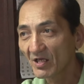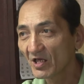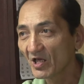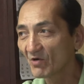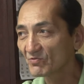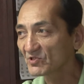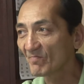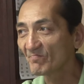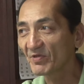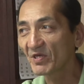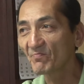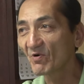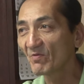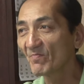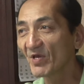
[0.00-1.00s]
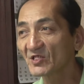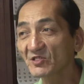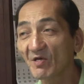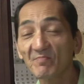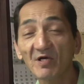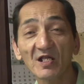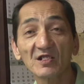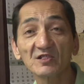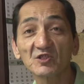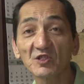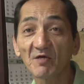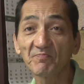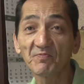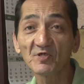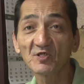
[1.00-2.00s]
help some people make some kind of
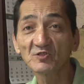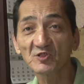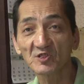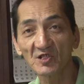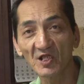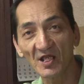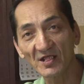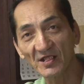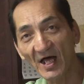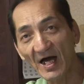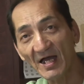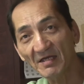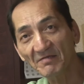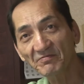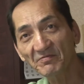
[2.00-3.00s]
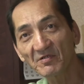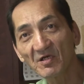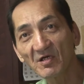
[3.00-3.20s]
difference in their life.